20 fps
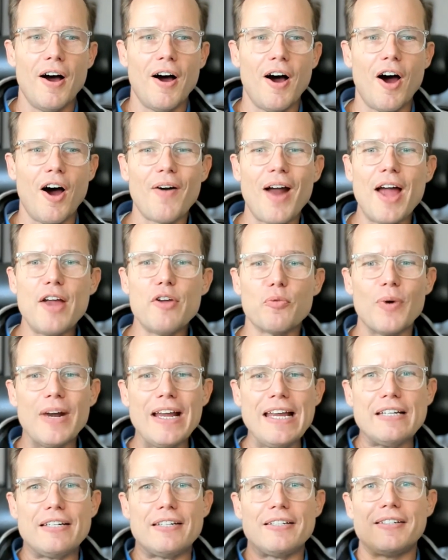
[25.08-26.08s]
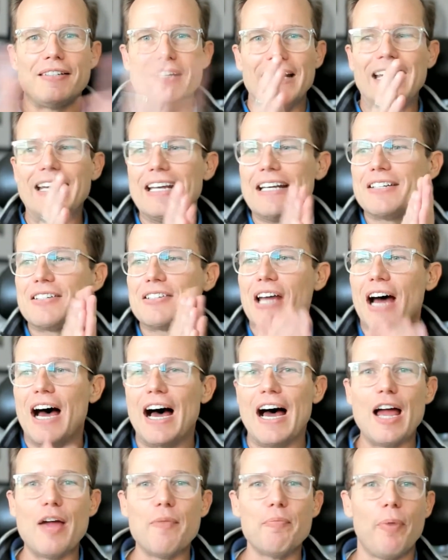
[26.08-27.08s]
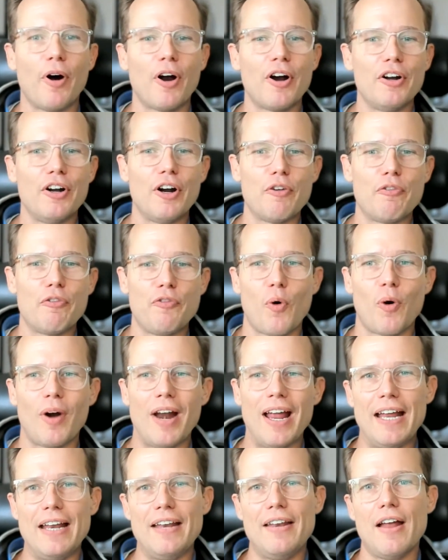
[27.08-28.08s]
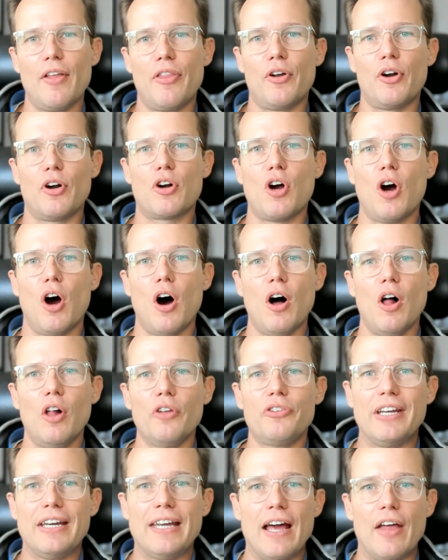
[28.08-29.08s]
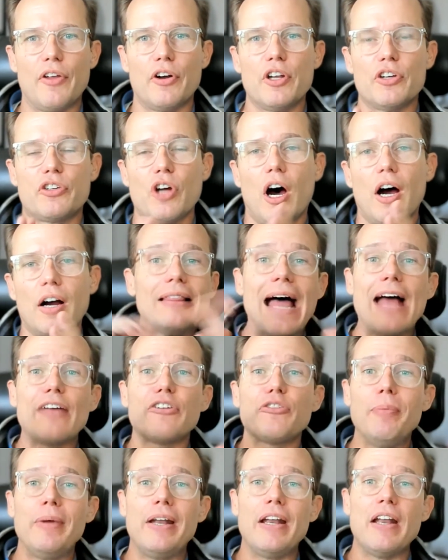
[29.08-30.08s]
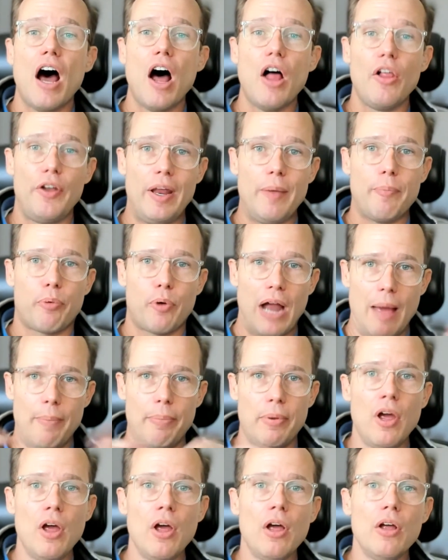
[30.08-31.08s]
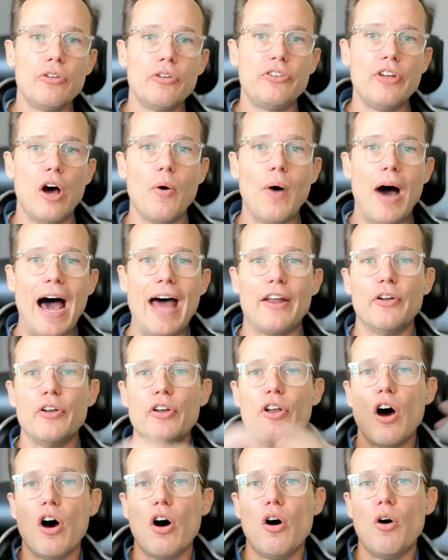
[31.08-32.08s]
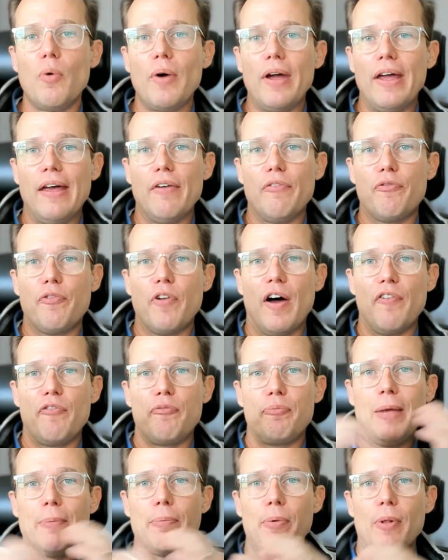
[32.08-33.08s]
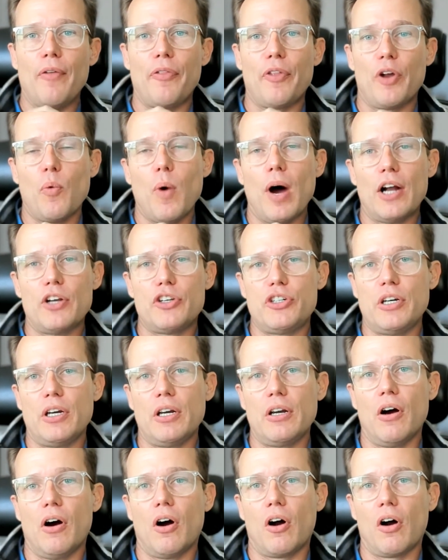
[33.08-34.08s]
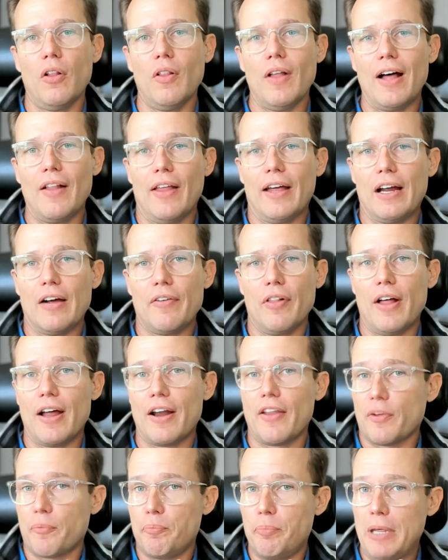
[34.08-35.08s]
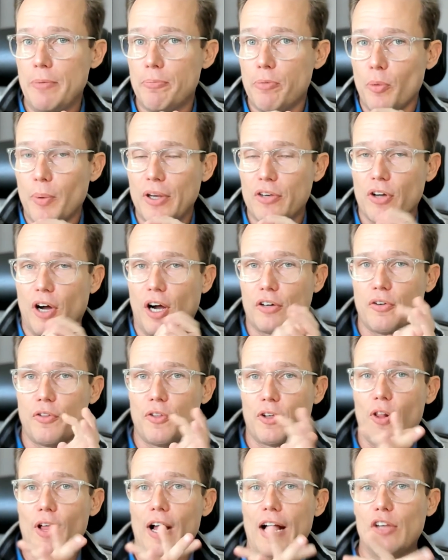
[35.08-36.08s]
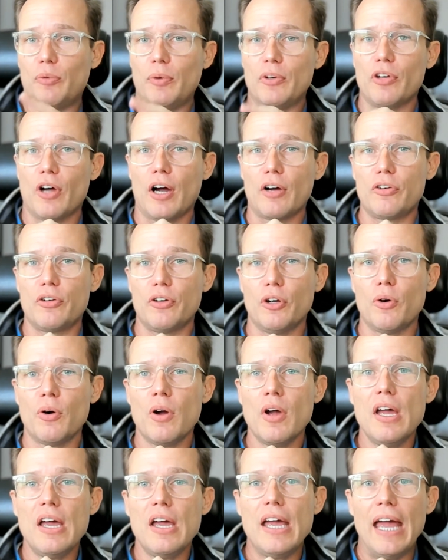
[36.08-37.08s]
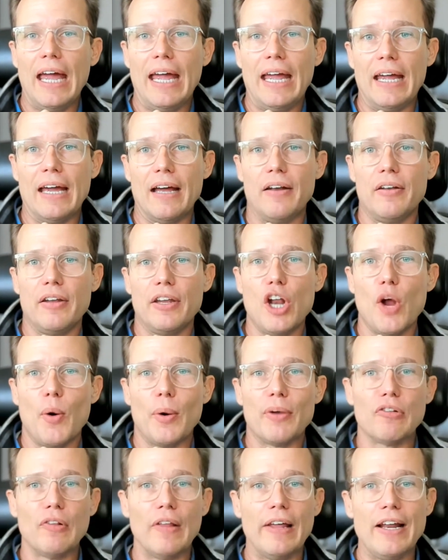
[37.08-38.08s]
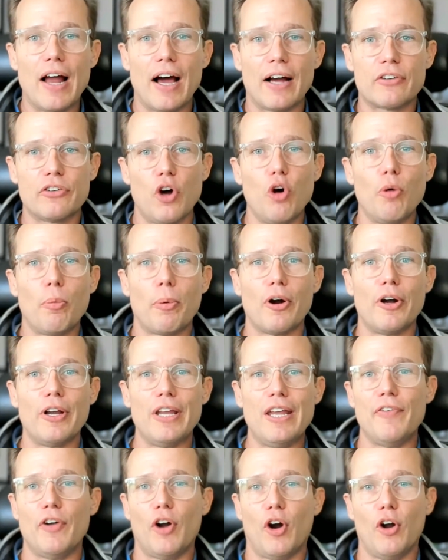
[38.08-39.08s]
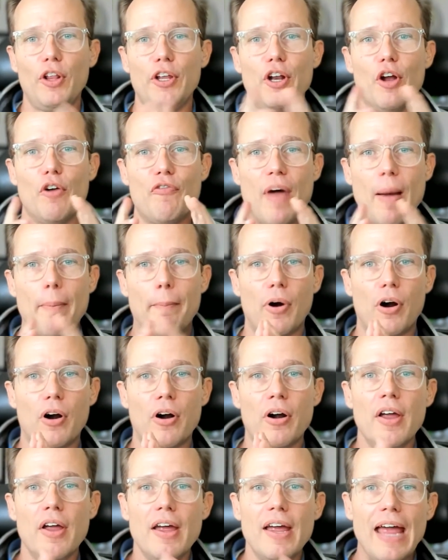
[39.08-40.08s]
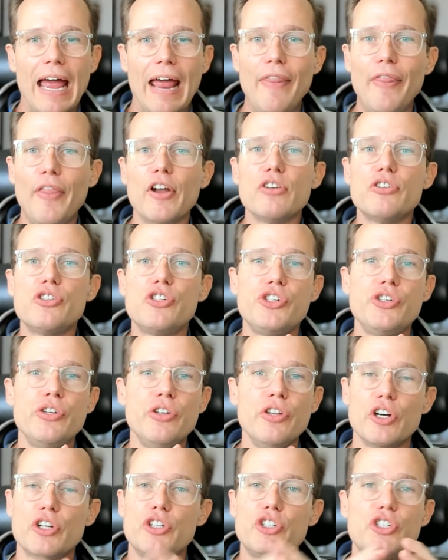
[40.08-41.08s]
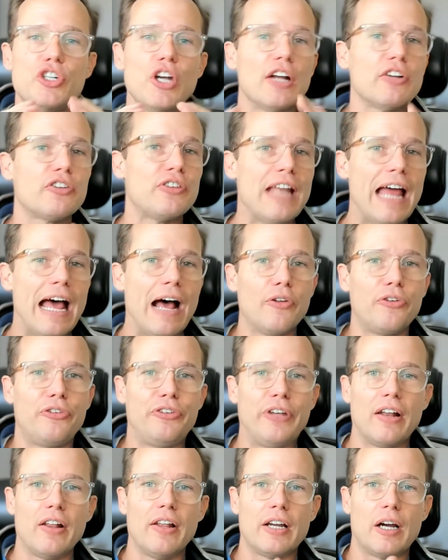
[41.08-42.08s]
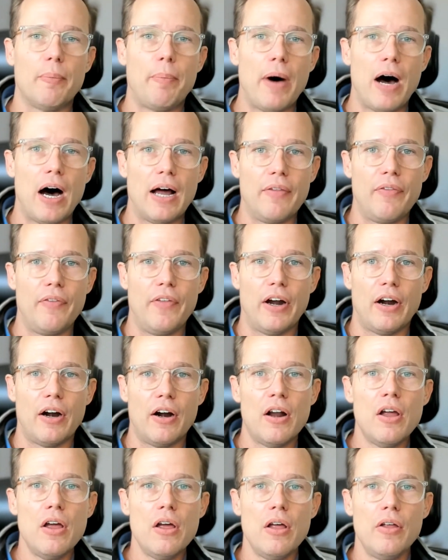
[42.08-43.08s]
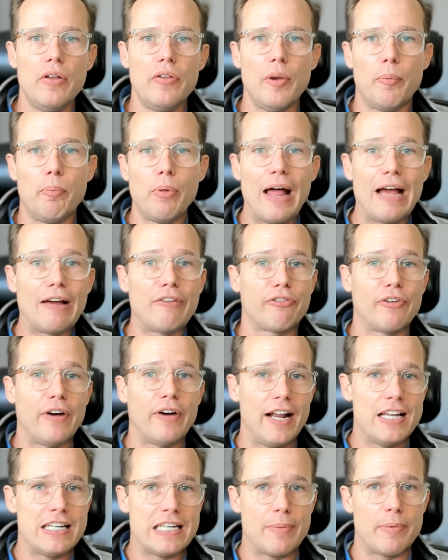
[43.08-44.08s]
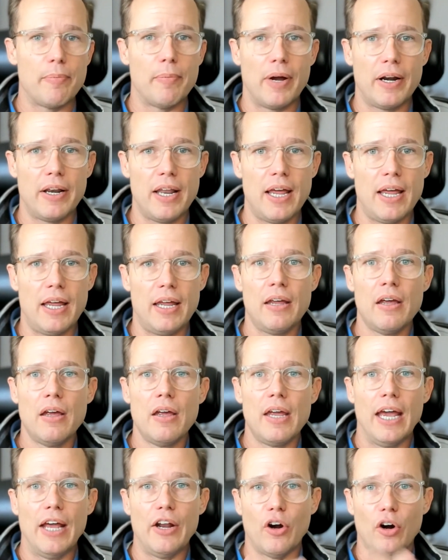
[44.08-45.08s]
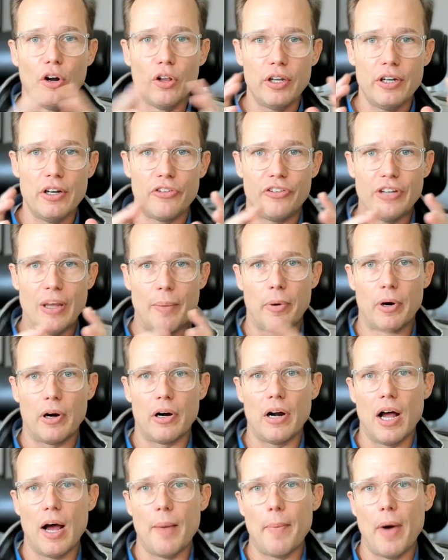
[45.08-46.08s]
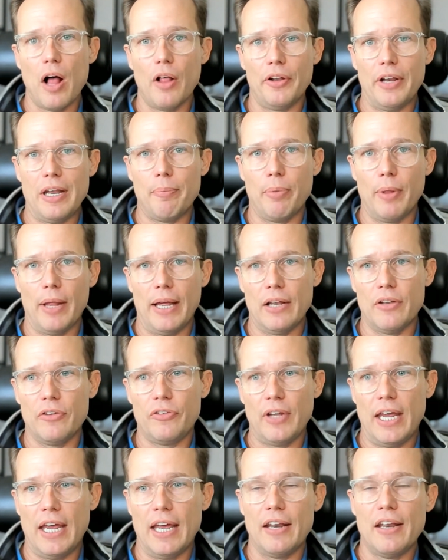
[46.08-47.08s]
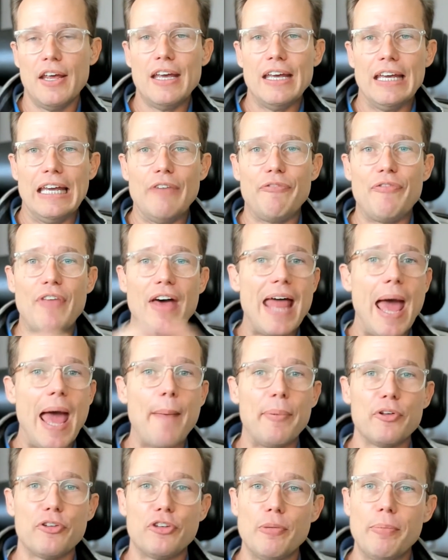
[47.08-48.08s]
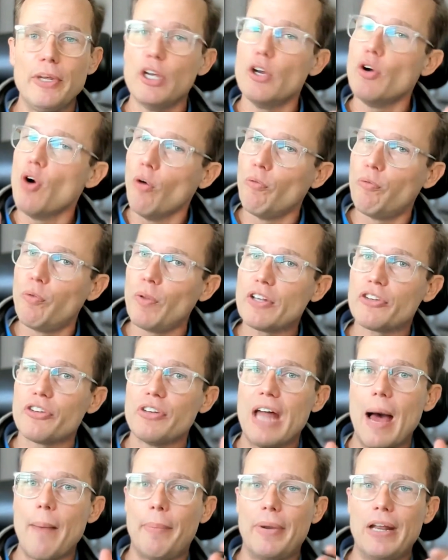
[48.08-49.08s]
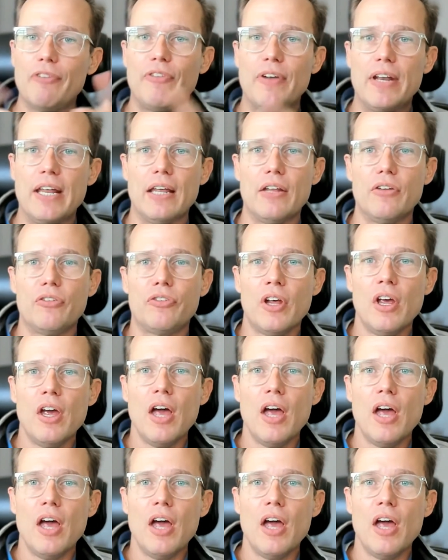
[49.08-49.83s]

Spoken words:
All right, Reese, it is time, partner, for another call together to talk last minute holiday prep. So I don't know if people out there watching are a lot like a lot of the people we talk to, the clients we talk to, and it's late October, even early November, and they're just now settling upon their Black Friday, Cyber Monday, and early December holiday plans. And if that happens to be you, hopefully it's not, but if it is,